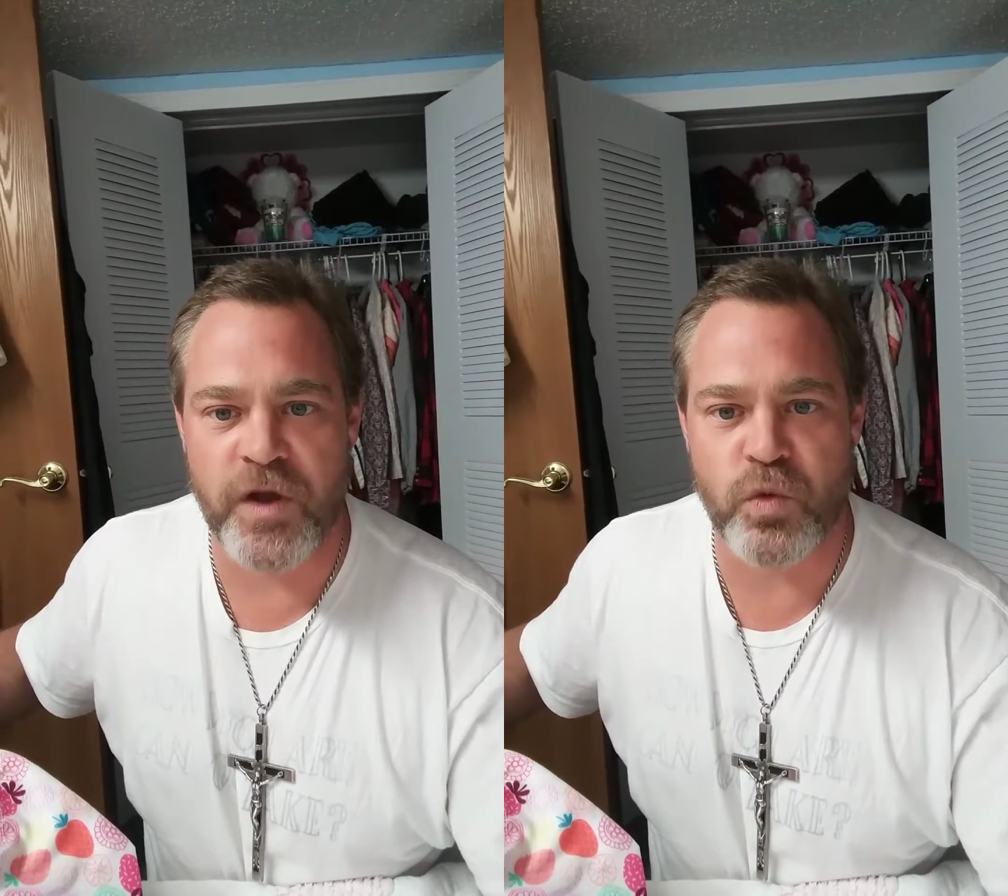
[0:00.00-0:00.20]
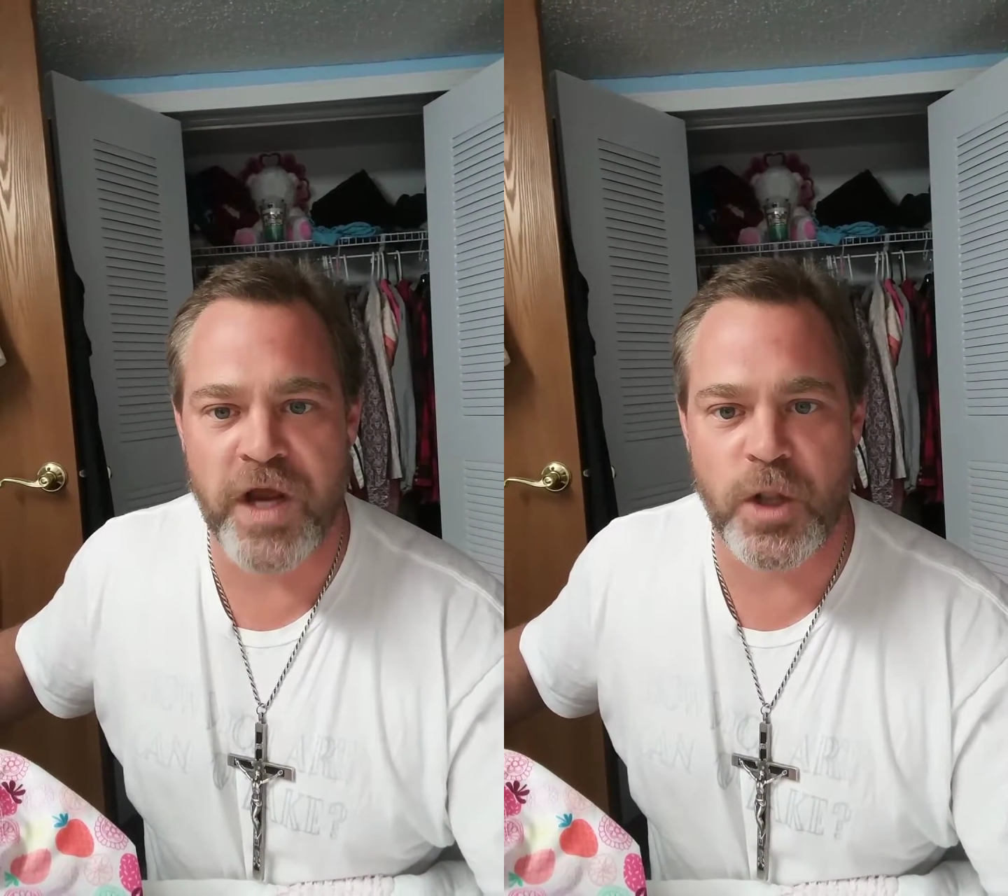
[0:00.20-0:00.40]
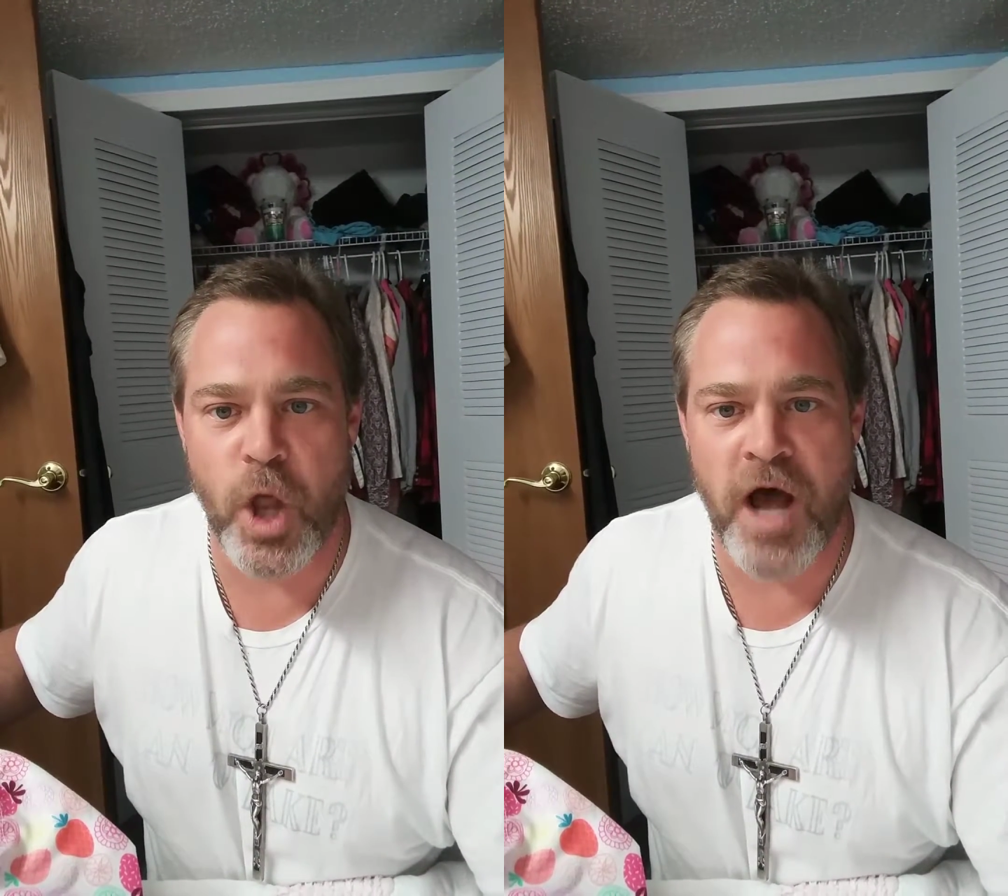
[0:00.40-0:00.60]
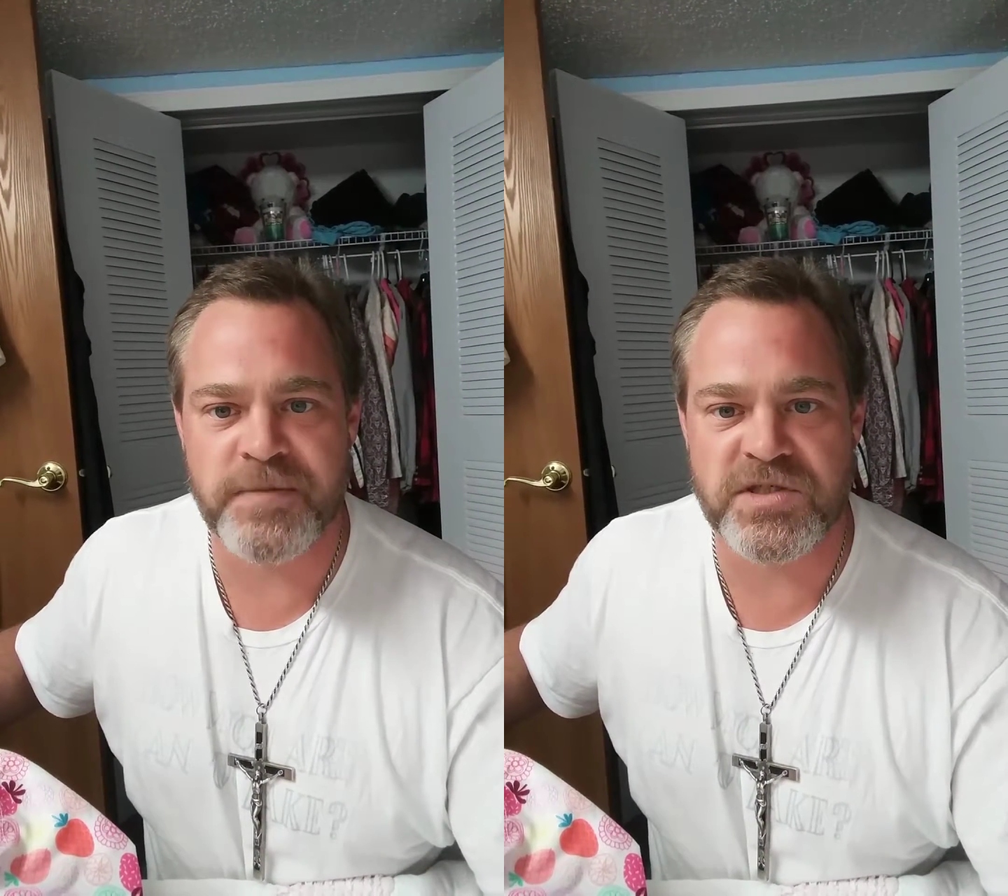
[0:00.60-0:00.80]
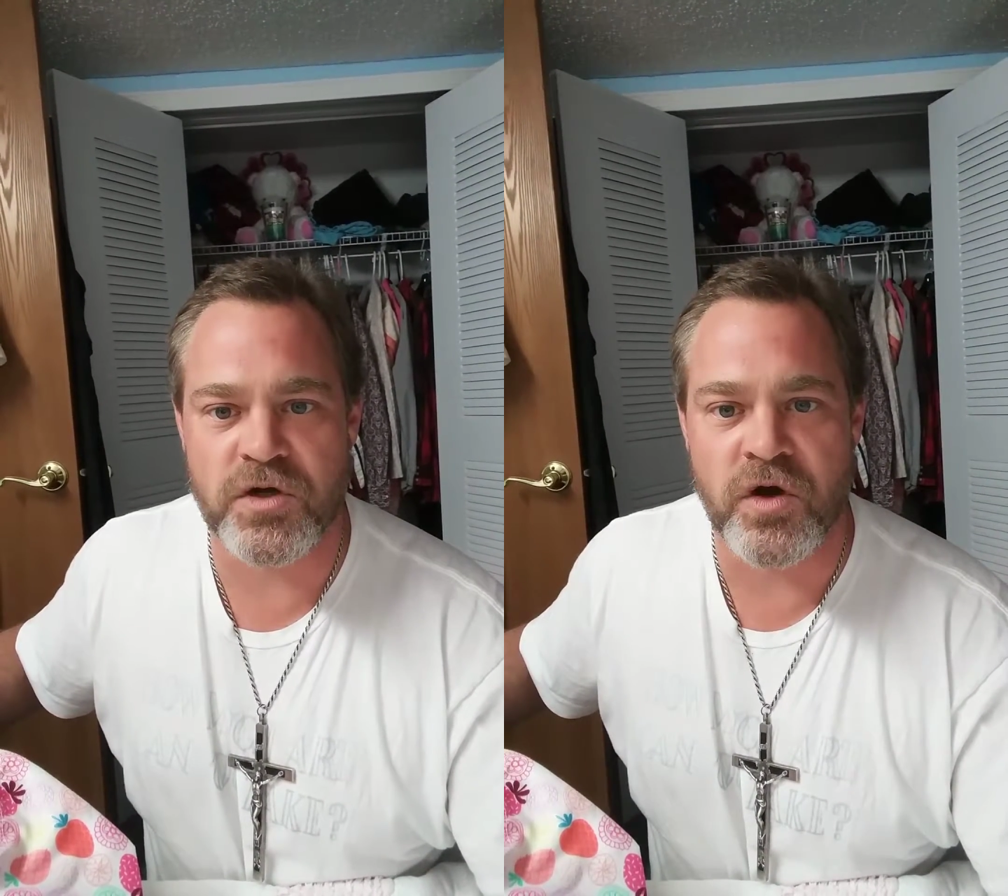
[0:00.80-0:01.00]
at Red
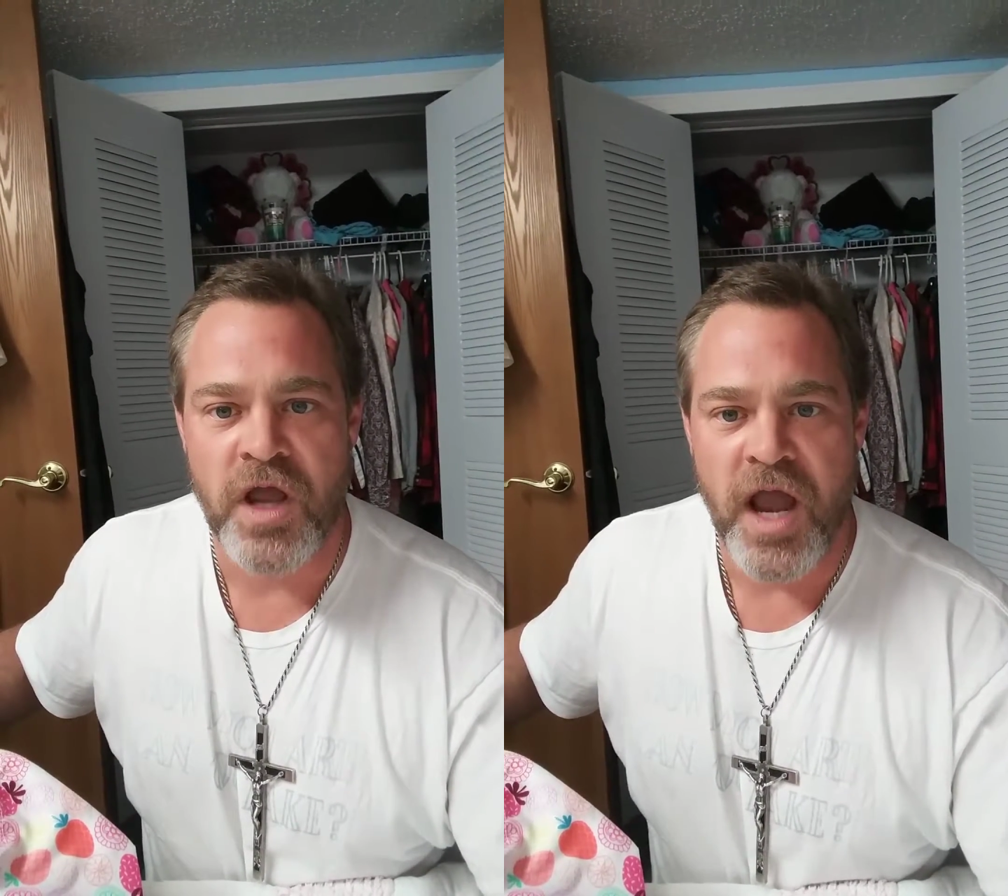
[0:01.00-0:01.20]
Lobster,